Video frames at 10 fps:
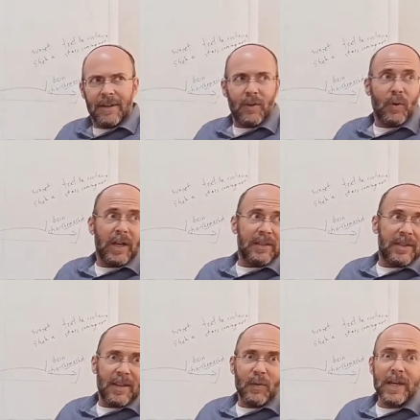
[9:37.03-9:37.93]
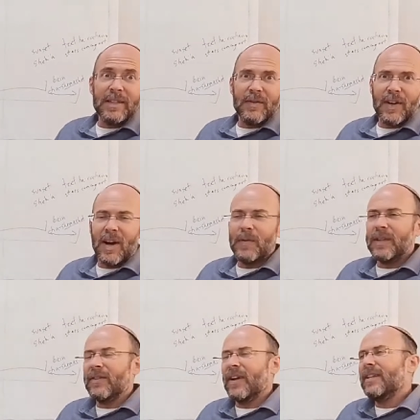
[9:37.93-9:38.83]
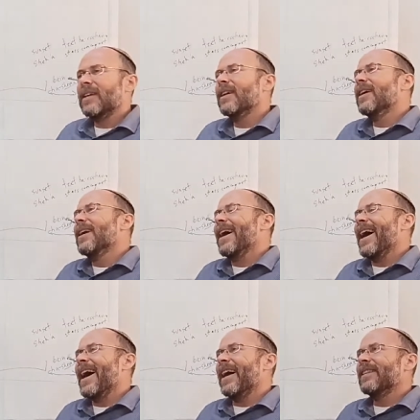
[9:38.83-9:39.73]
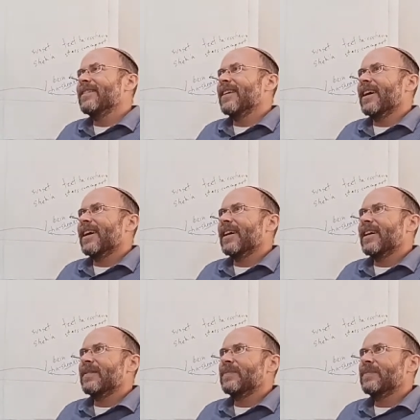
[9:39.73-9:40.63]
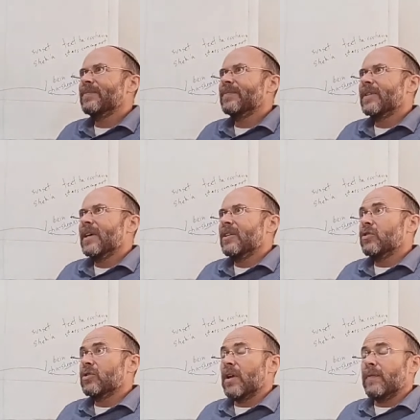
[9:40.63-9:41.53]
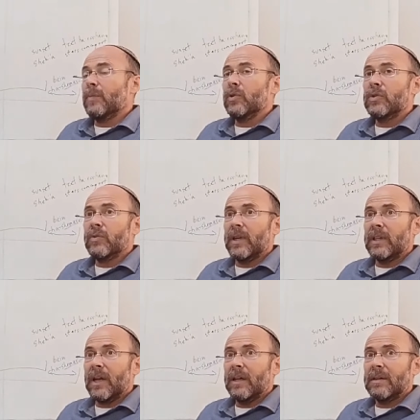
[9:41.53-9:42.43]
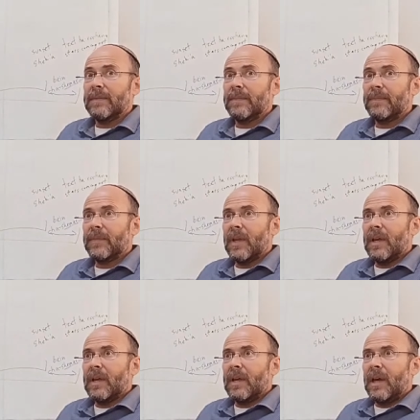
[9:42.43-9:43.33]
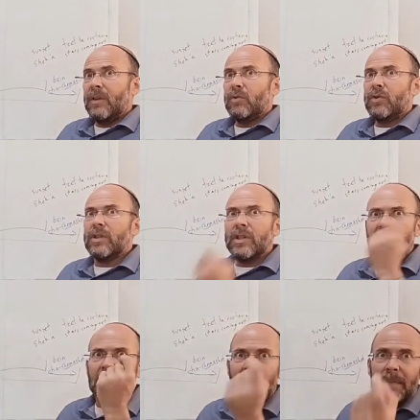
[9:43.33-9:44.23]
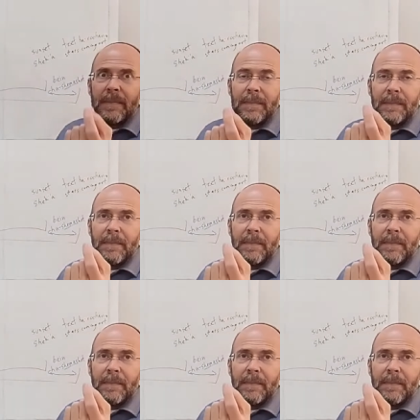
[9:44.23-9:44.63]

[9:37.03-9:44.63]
Your wings, yeah, the wings of your garment, right? And you should have a blue string there, and you should see them.